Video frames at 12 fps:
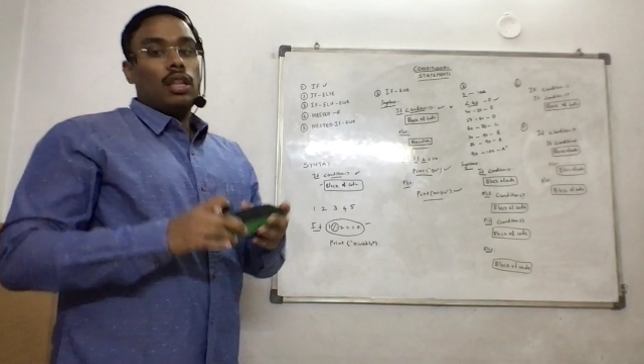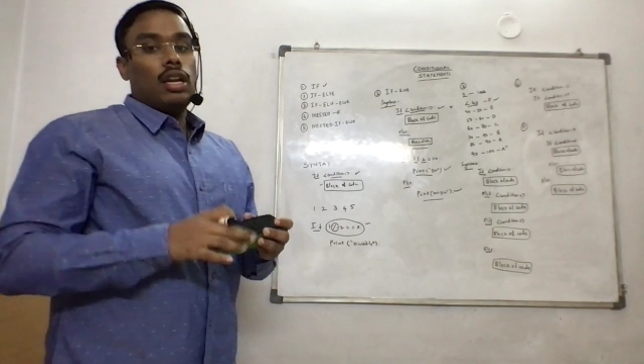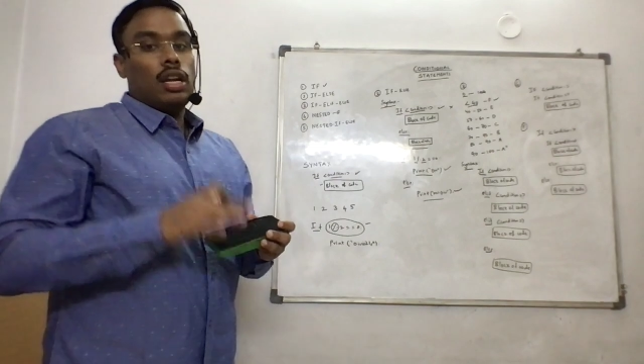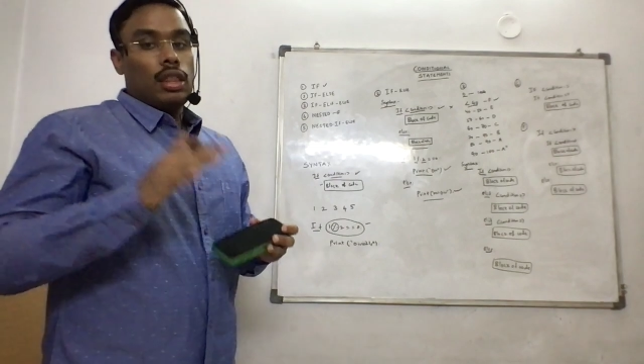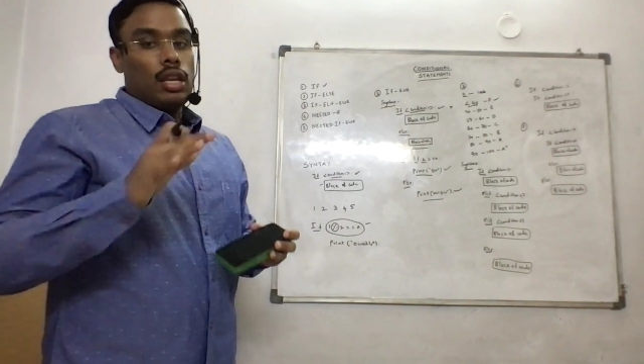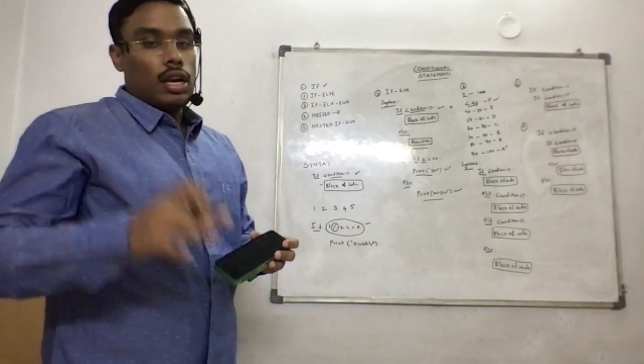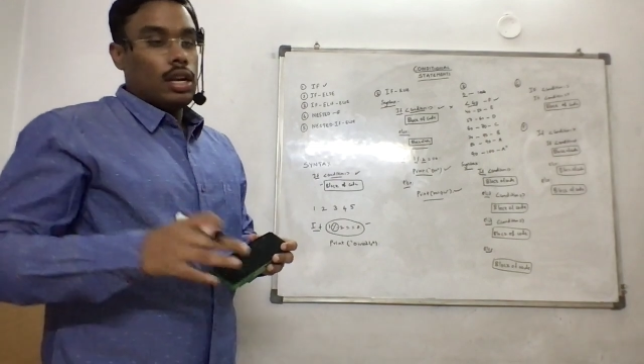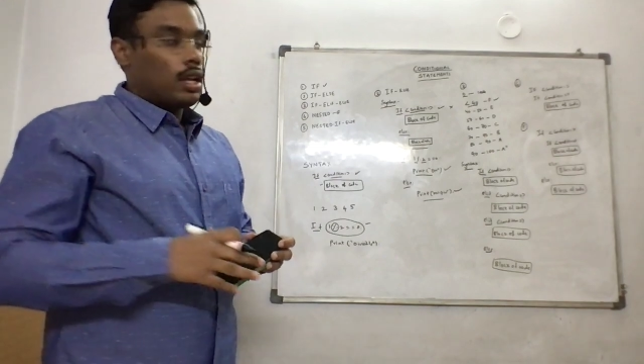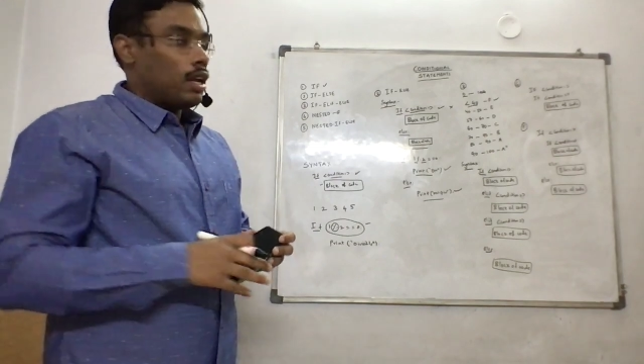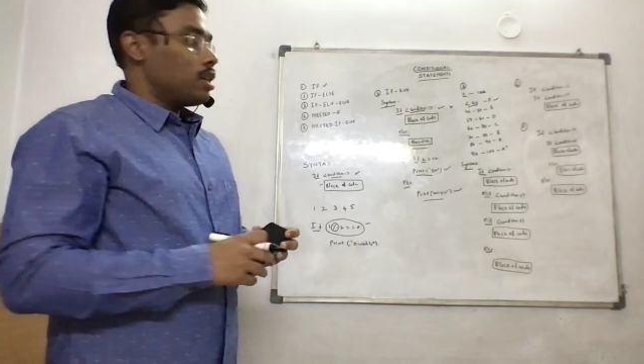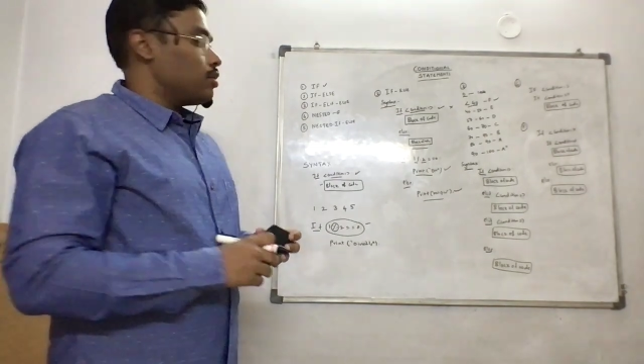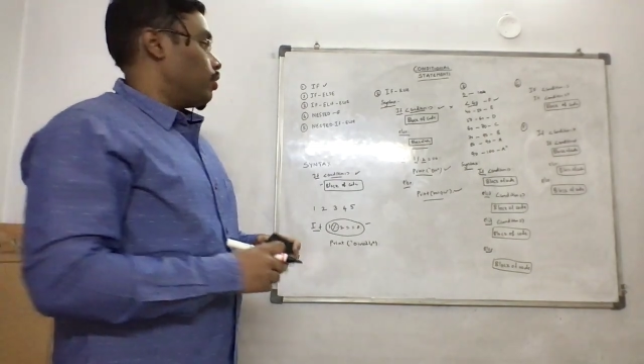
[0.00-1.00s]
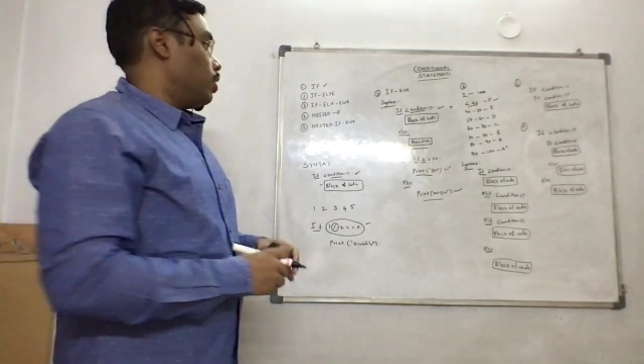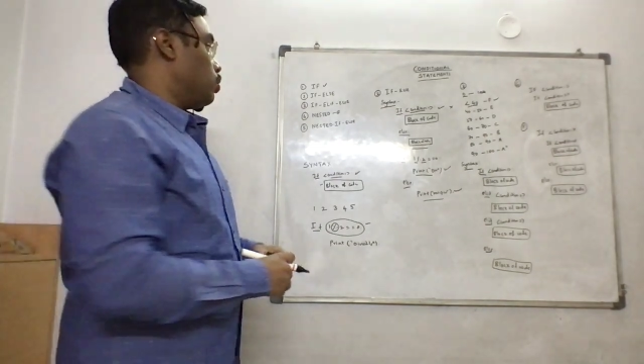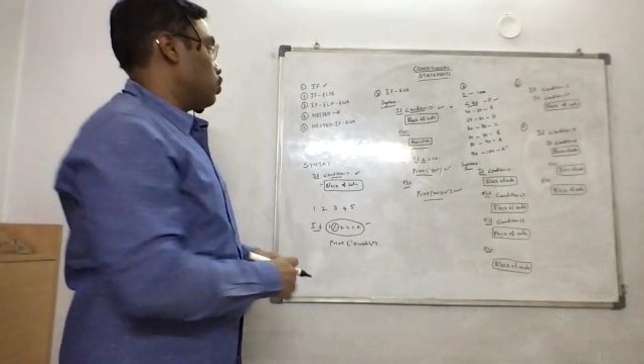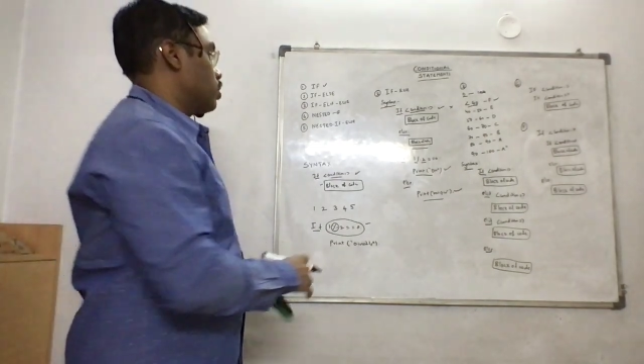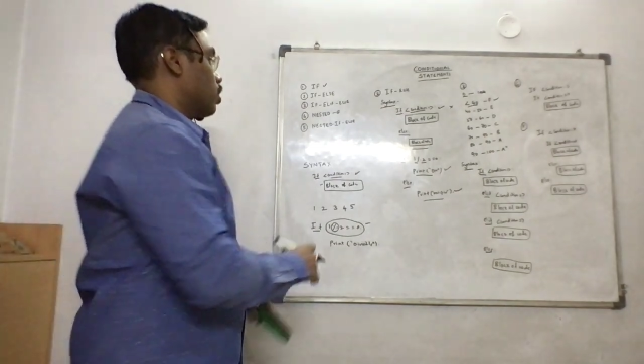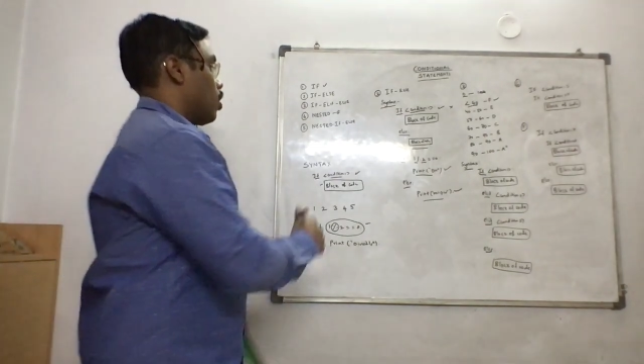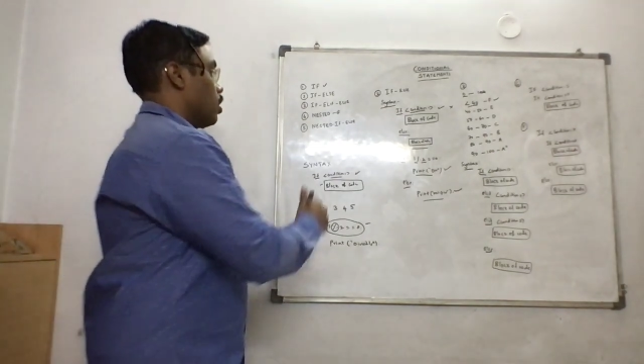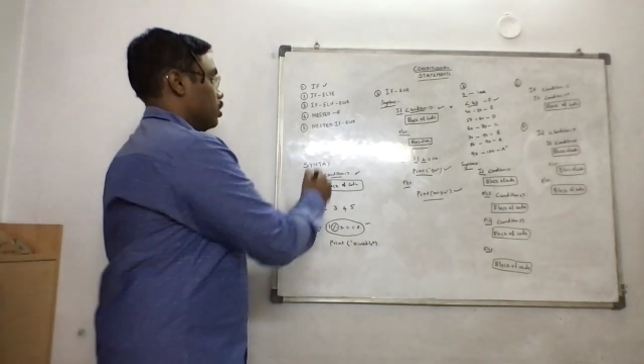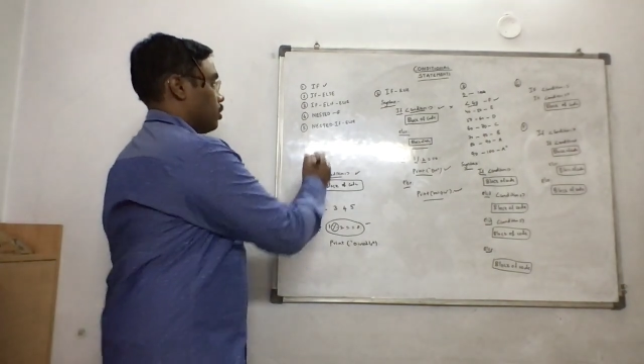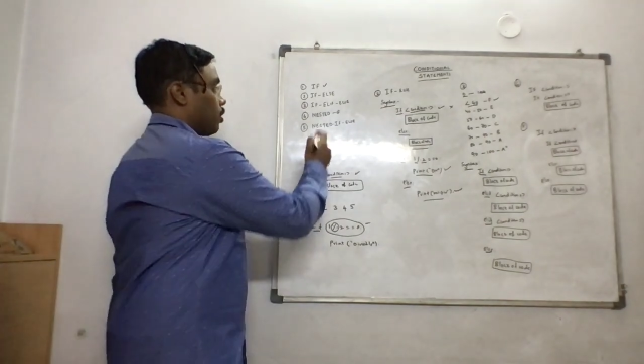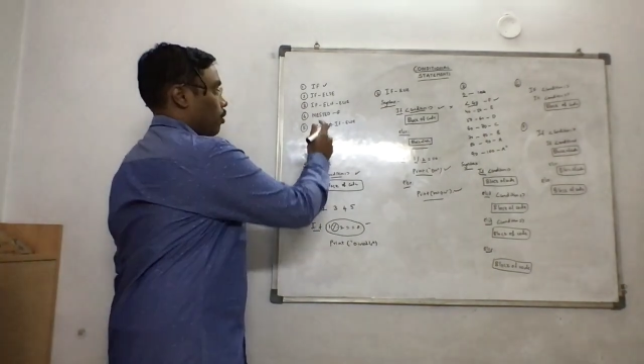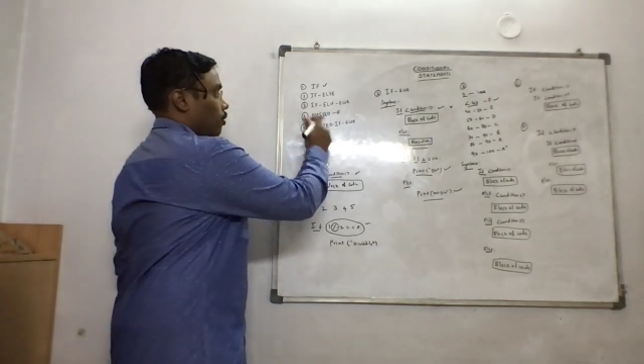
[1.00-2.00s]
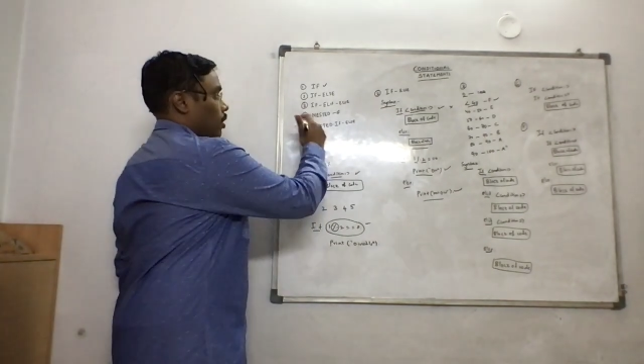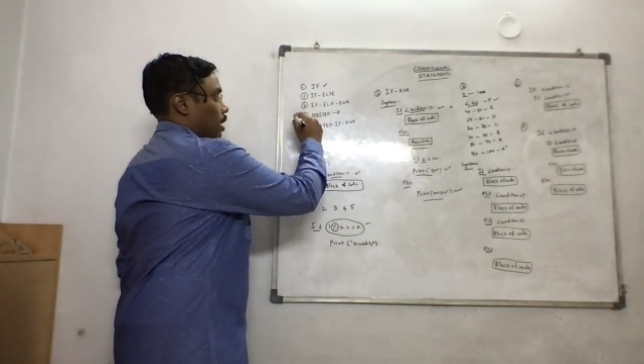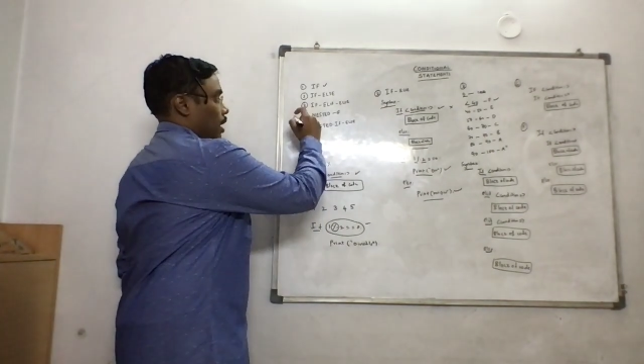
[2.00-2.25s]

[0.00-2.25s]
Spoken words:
then in that case we use the concept of